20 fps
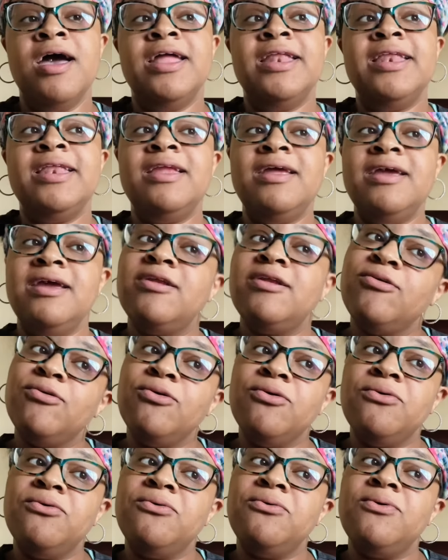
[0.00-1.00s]

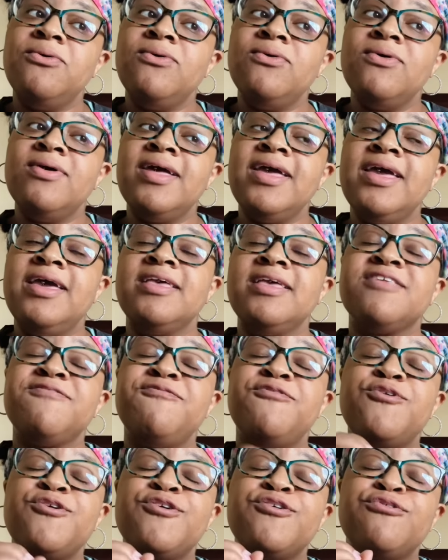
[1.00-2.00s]
needle is
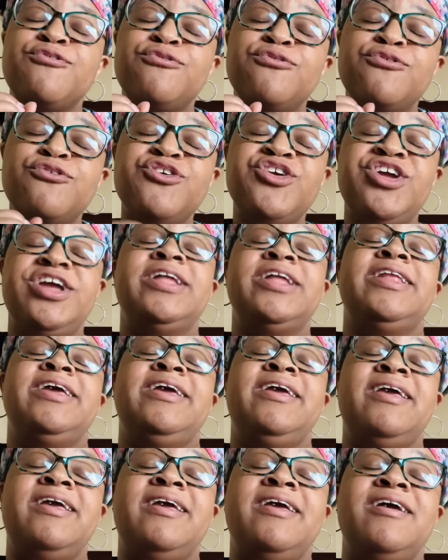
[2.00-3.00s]
for
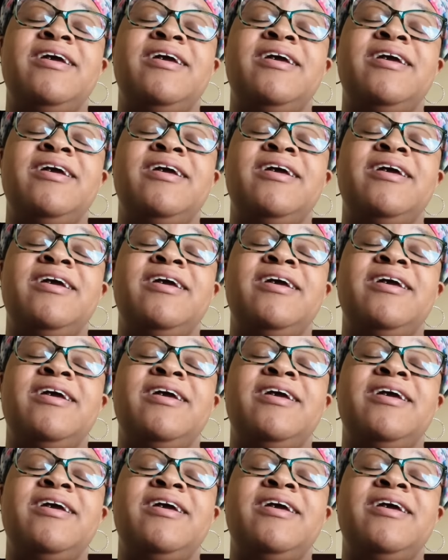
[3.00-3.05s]
really